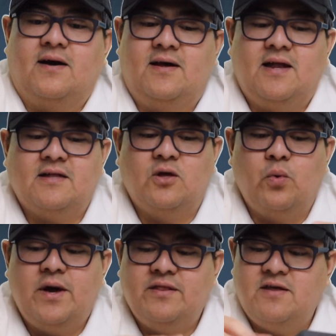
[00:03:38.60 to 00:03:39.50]
I like the
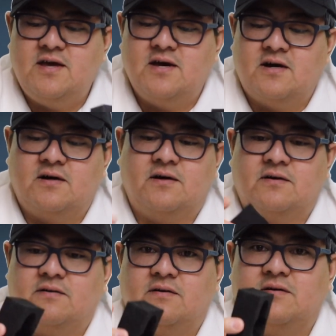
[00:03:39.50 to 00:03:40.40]
way they
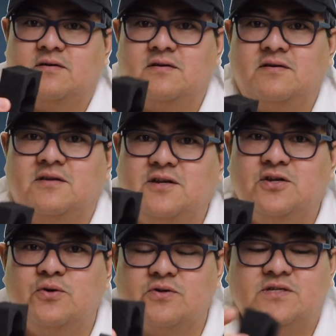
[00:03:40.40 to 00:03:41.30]

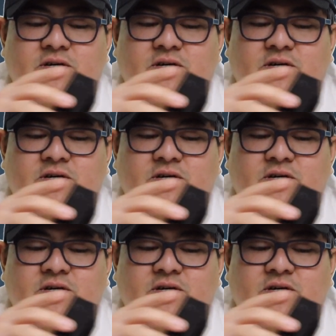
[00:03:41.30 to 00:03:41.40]
do